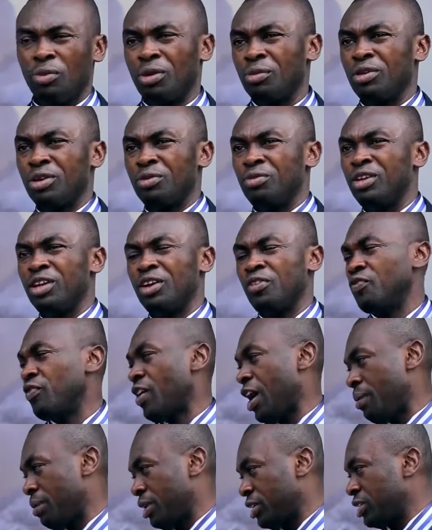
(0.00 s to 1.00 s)
or maybe even a
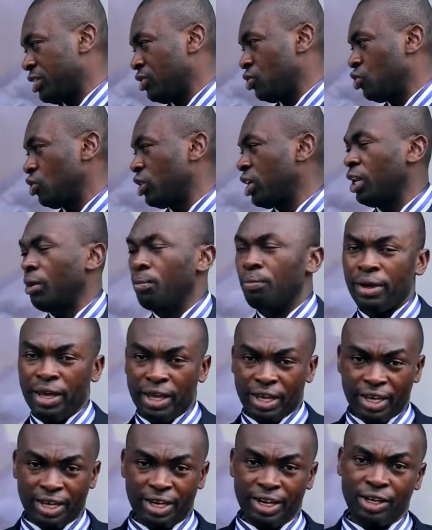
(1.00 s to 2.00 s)
pharmacy to get a
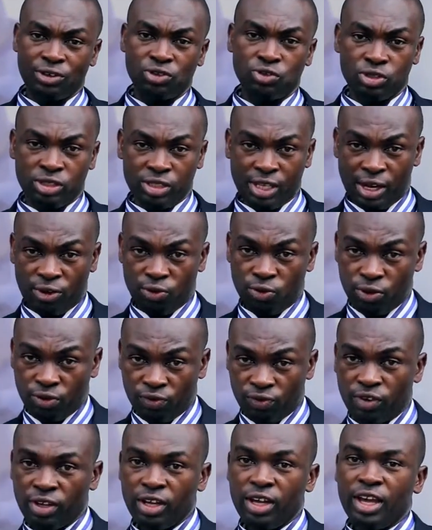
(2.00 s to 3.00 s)
painkiller to start
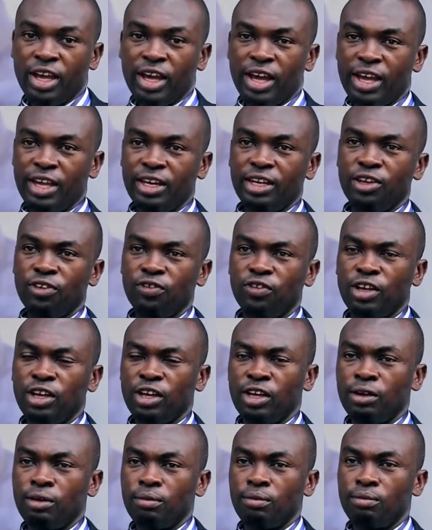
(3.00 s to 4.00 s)
with. And if
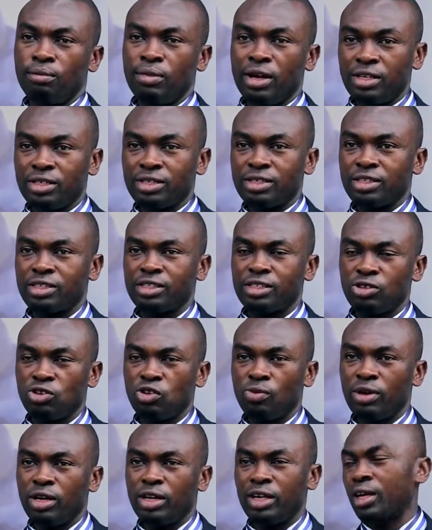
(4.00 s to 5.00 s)
the menses,
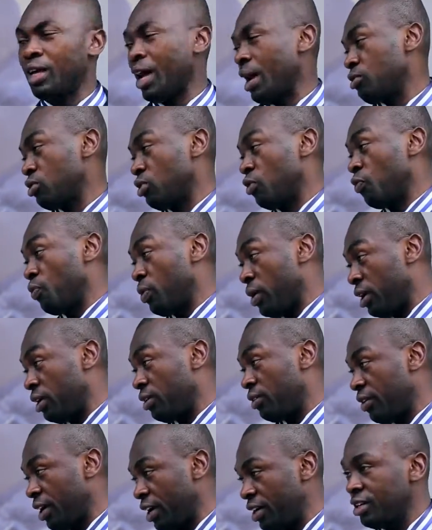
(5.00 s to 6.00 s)
normally it comes with
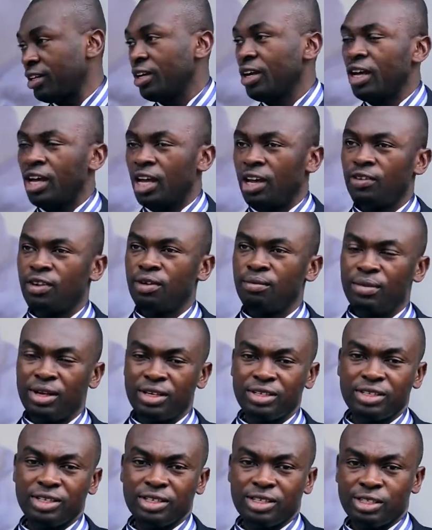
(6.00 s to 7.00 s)
pain, right? If the
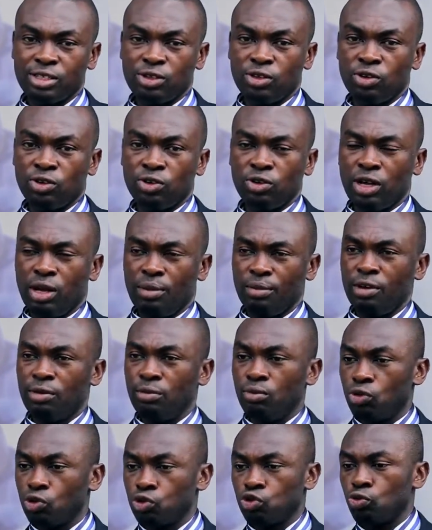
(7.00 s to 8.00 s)
menses still, I
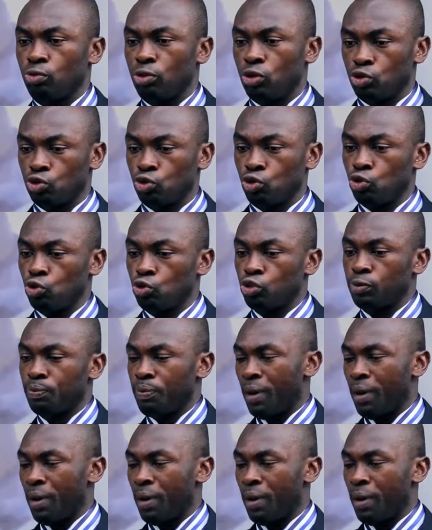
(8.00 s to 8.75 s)
mean, most women also use